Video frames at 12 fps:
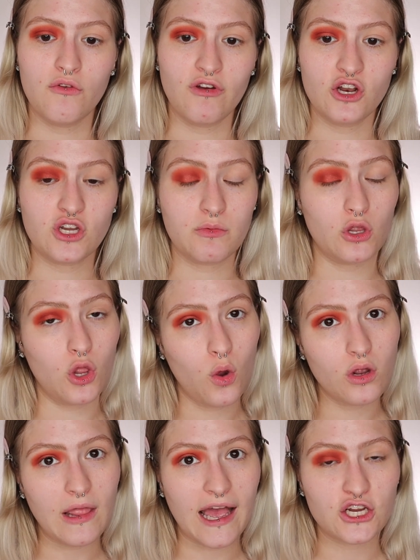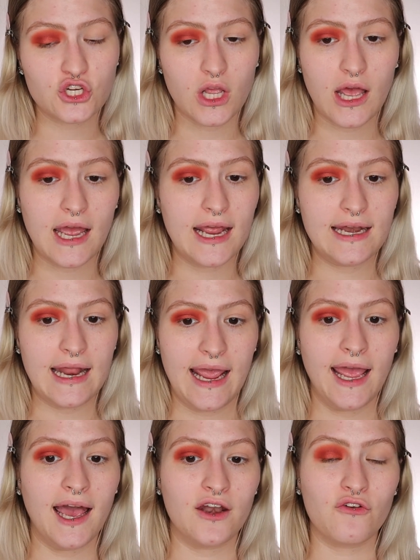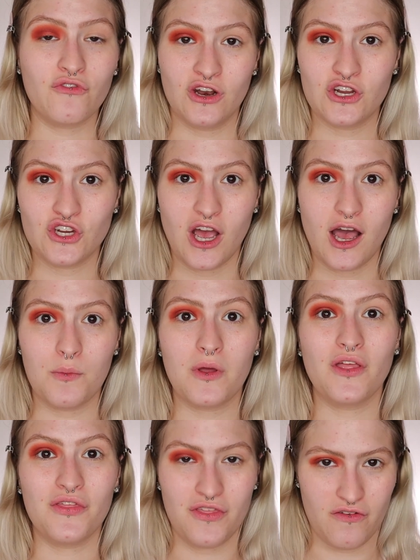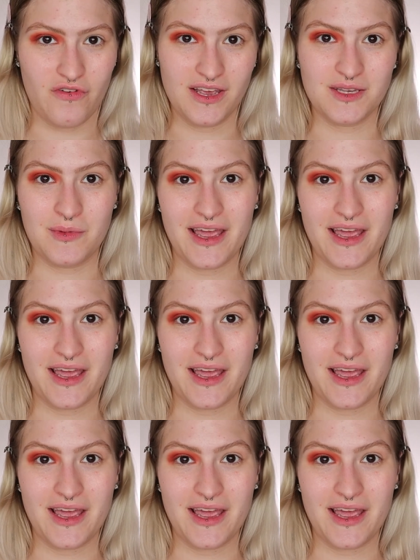finish up the lower lash line and finish up the face